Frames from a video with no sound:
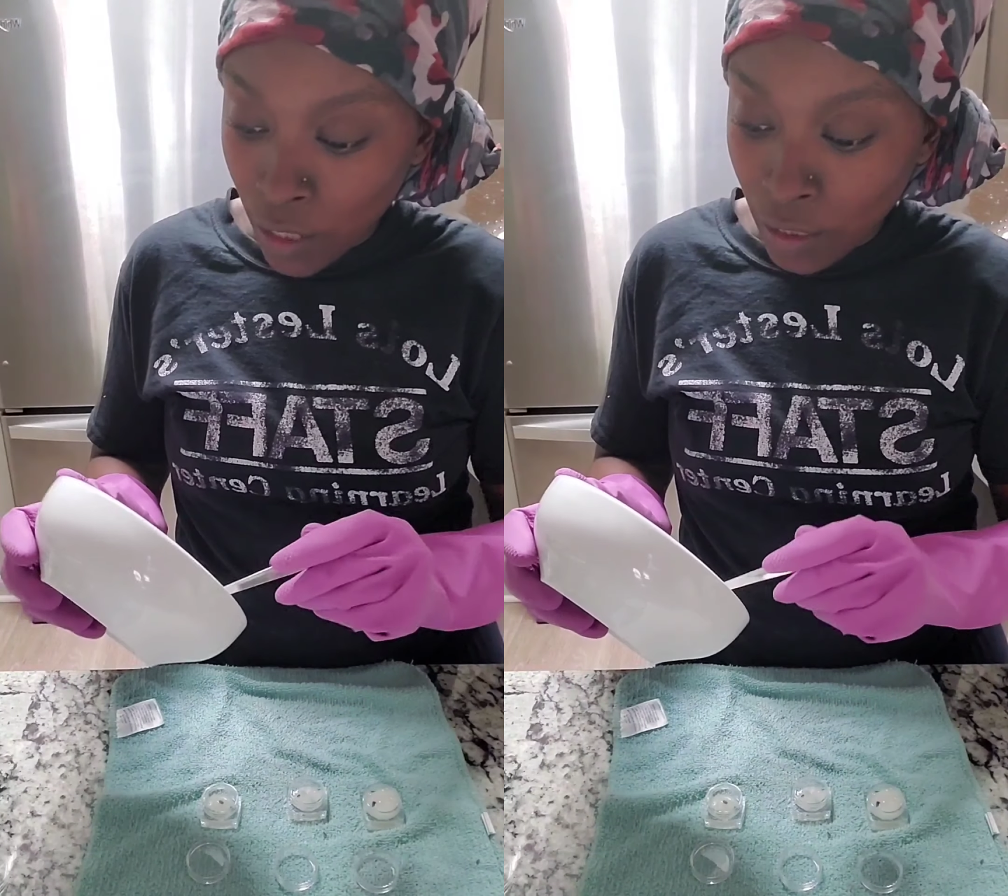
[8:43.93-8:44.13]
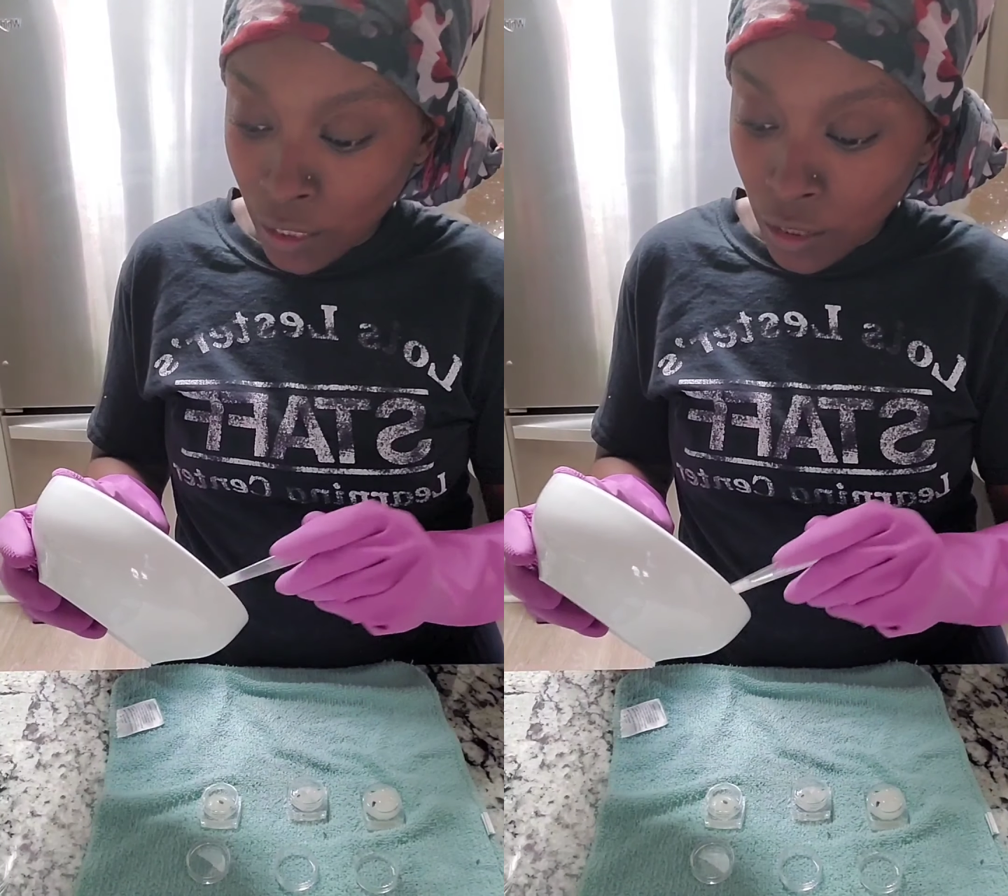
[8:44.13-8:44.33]
I
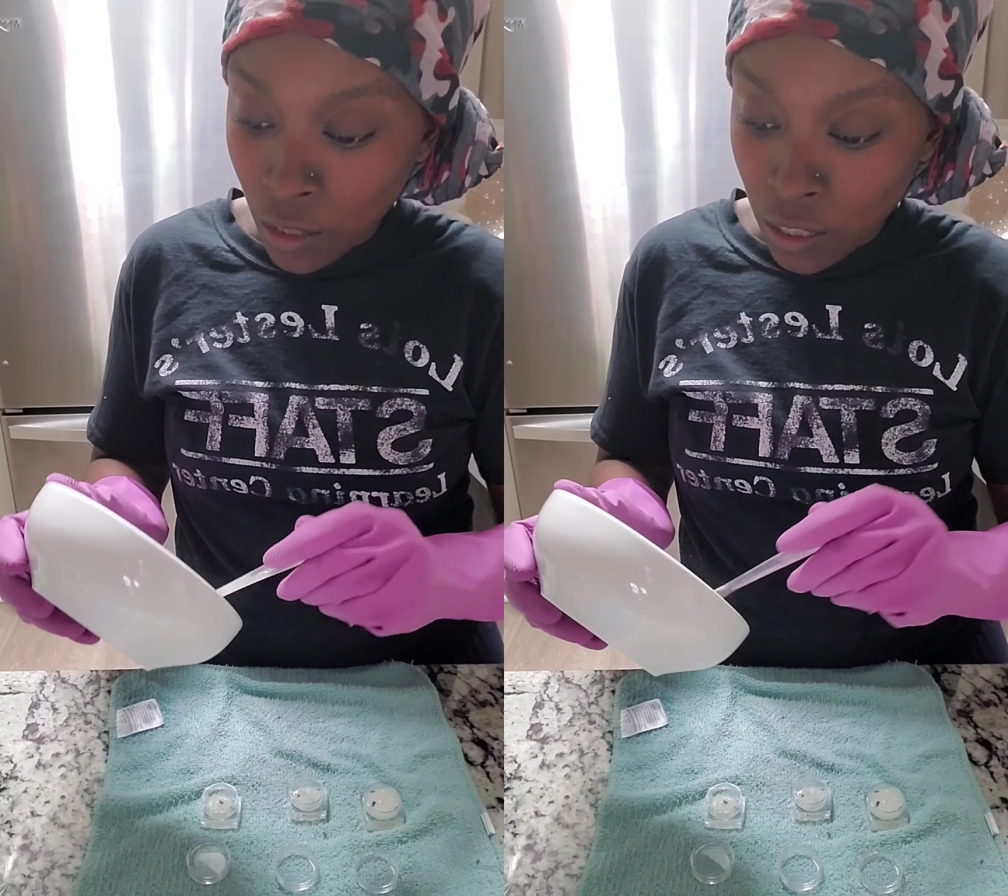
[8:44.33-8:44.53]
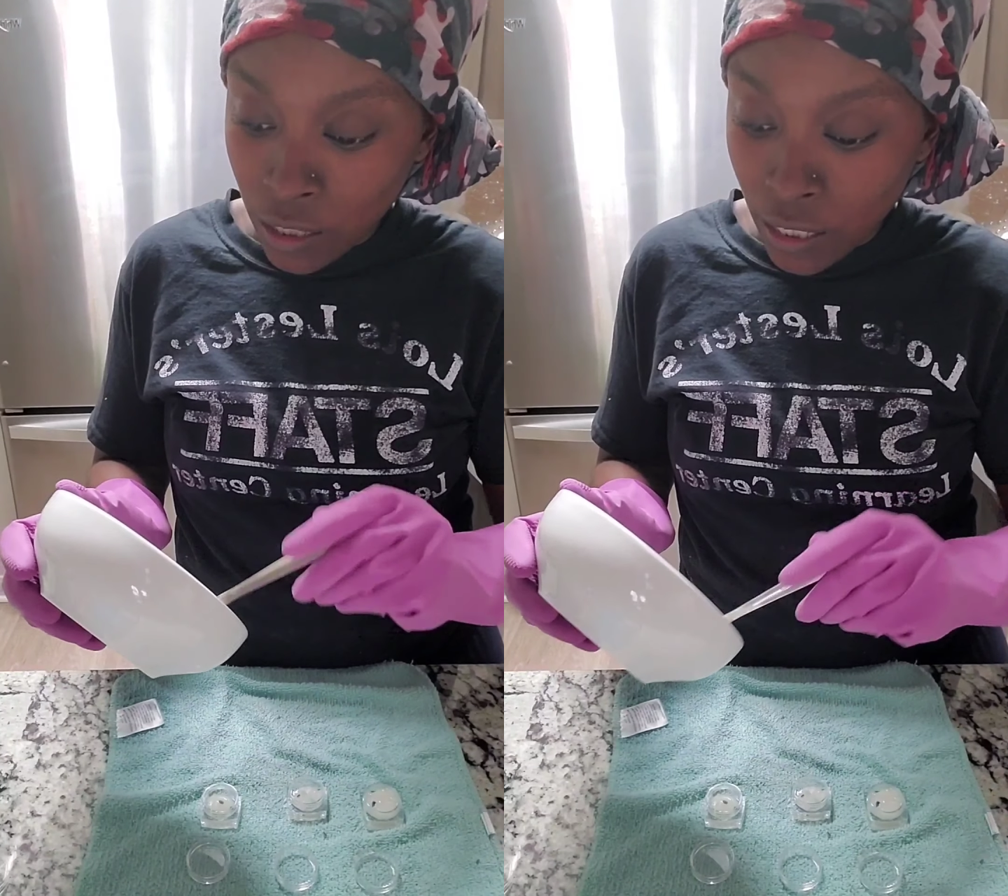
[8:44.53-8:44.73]
think it's
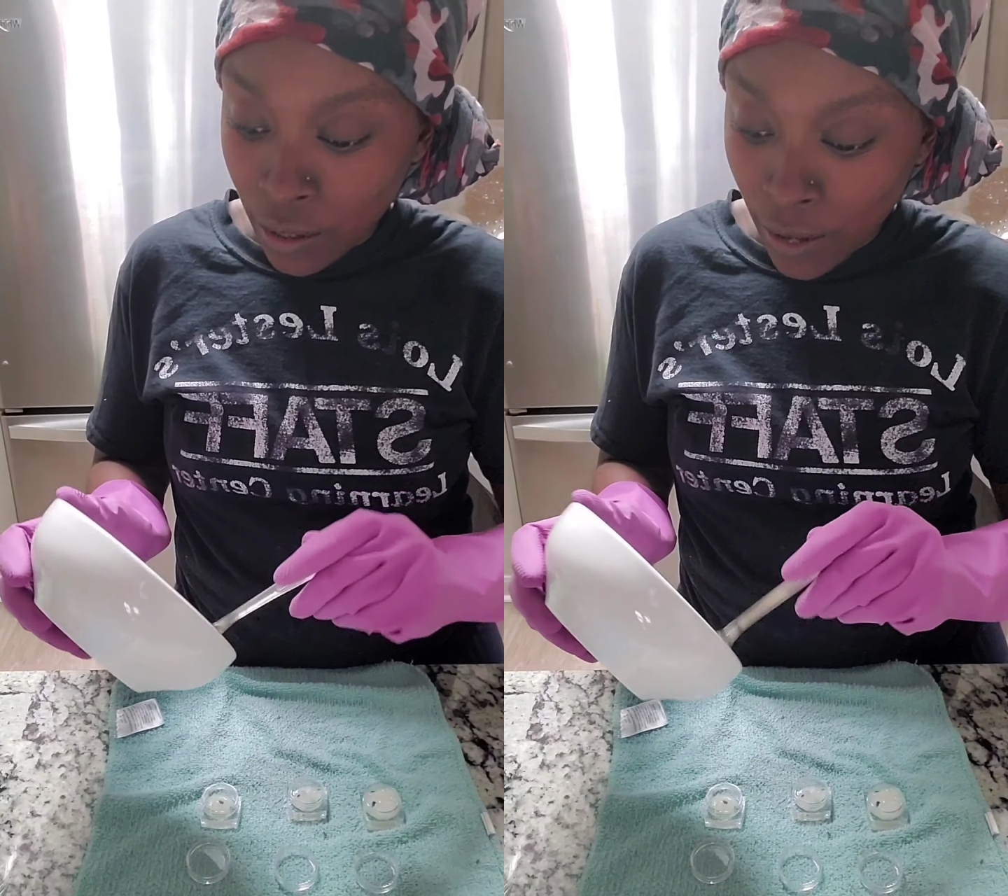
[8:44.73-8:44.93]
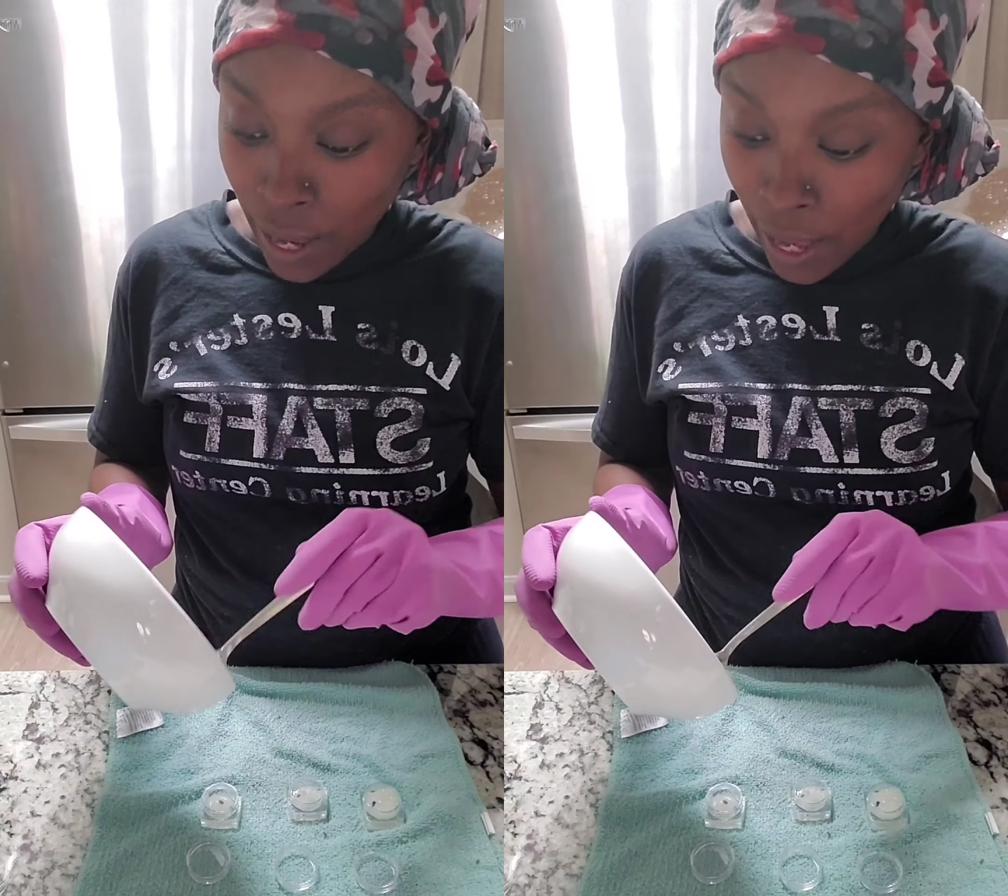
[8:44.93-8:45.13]
called
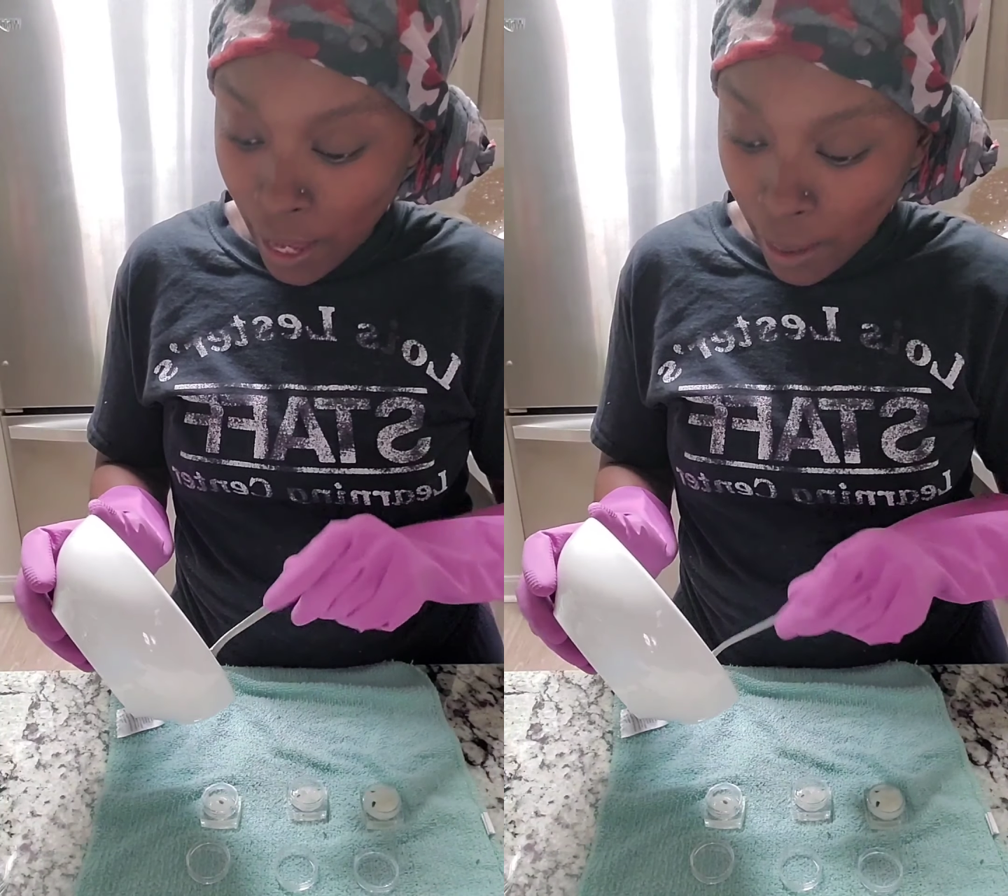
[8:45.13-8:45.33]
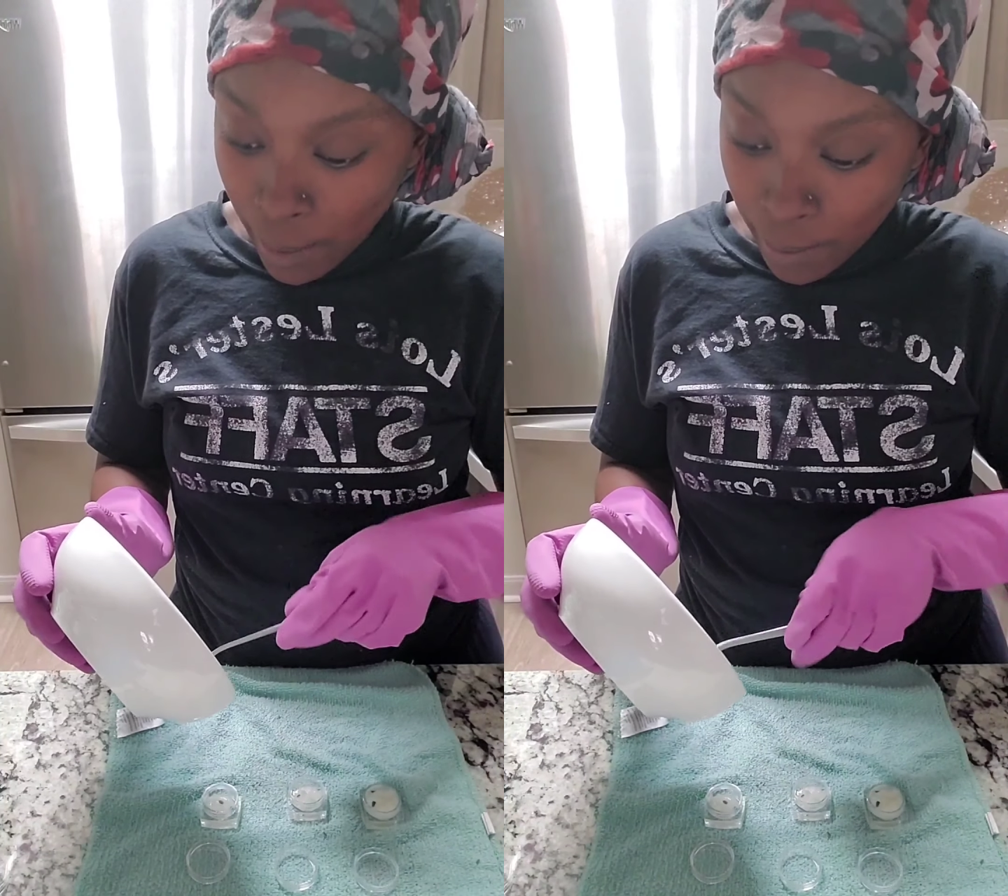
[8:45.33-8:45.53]
Sarah
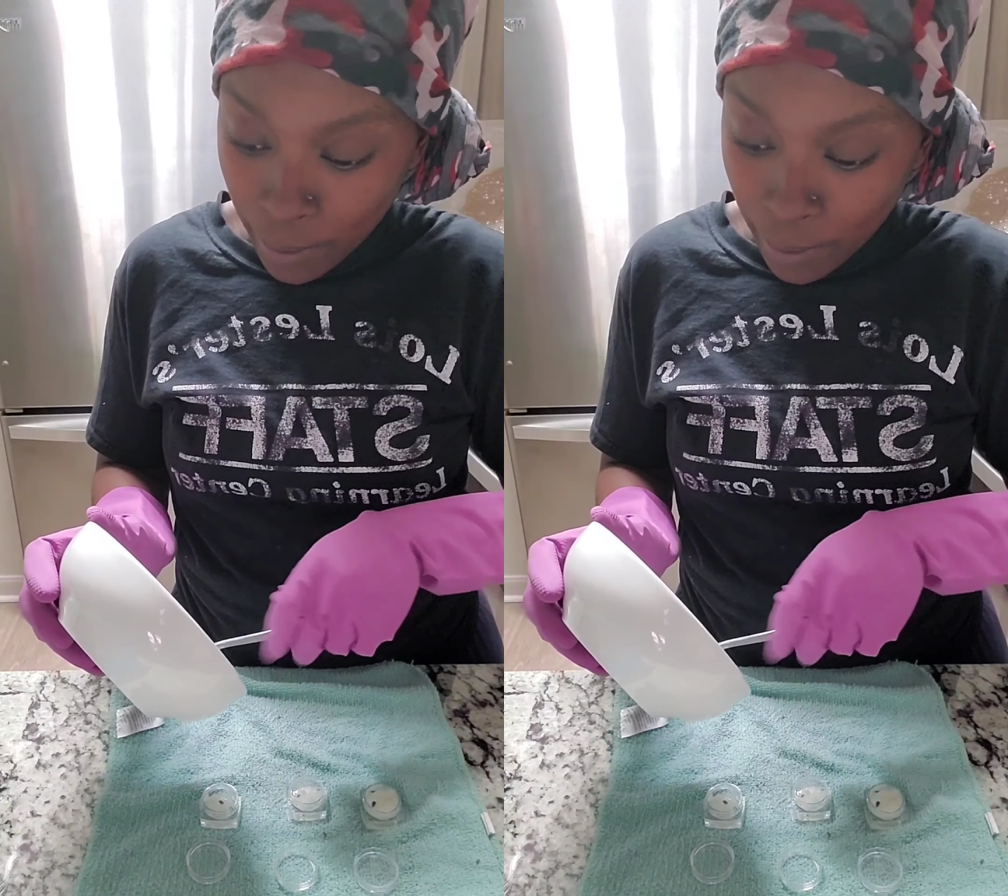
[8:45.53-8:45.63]
Hap.